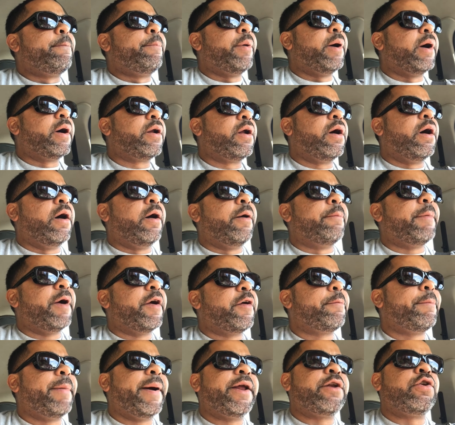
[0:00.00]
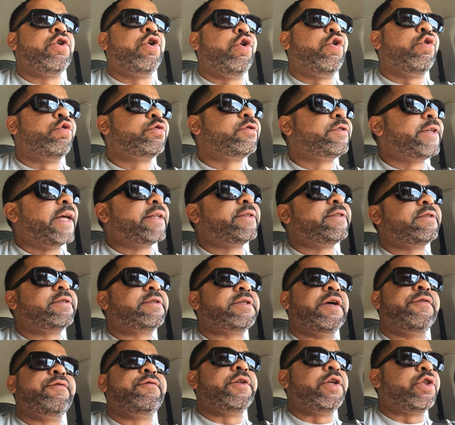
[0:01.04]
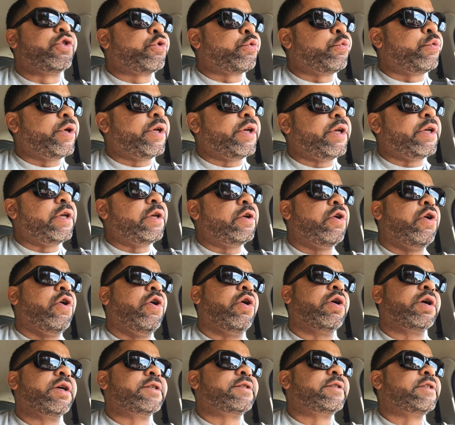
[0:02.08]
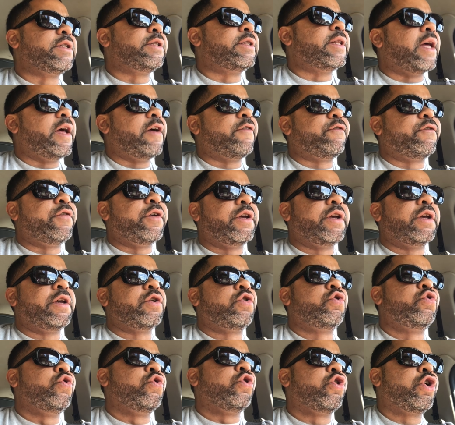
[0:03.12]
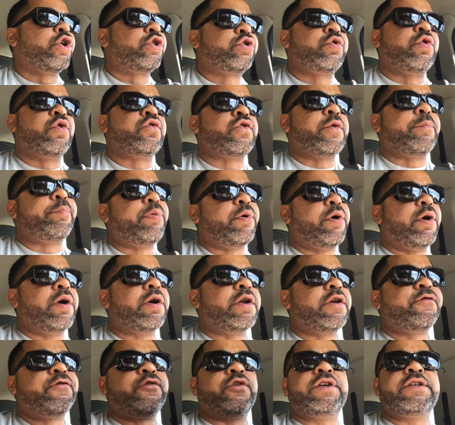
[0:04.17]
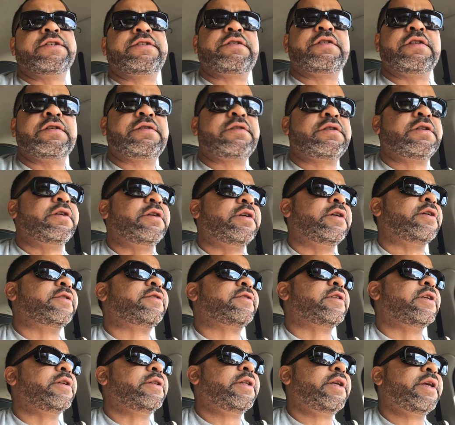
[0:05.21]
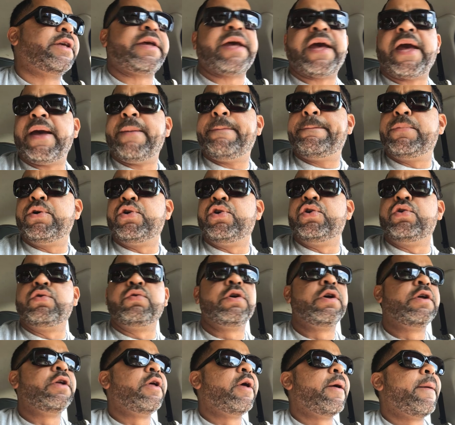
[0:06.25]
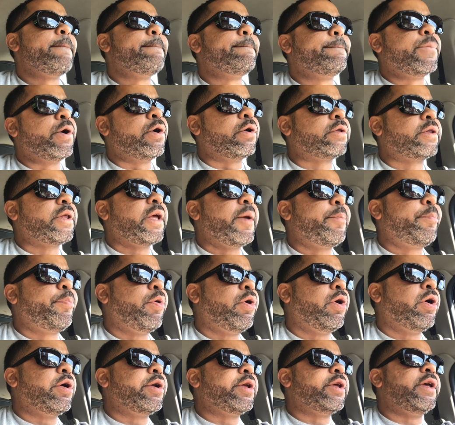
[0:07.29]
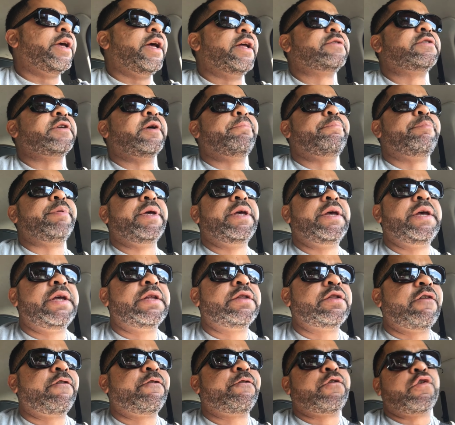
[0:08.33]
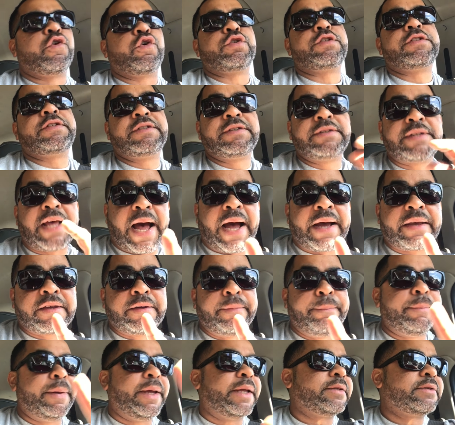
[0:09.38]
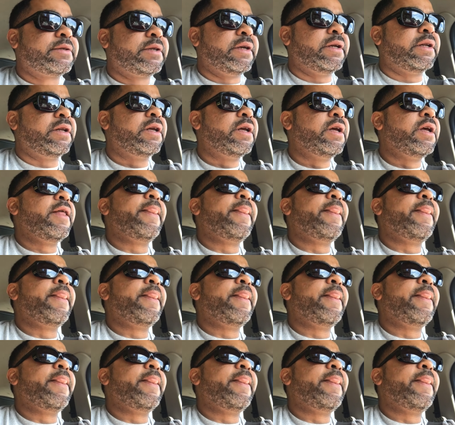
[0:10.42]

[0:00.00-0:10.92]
But everybody knows 1973, August 11, Kool Herc throws a party for his sister, Cindy Campbell. Birthday party ends up being the first documented